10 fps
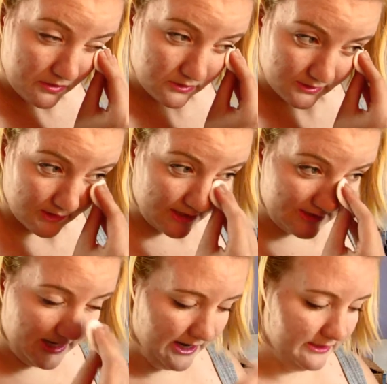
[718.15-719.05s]
So
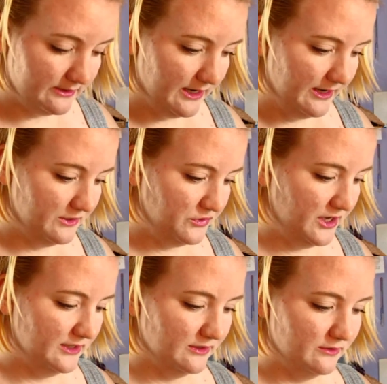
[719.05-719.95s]
that's nice, and it's
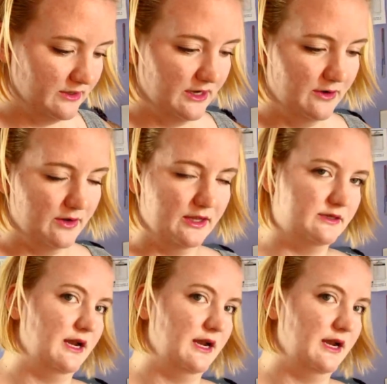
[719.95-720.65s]
translucent. It's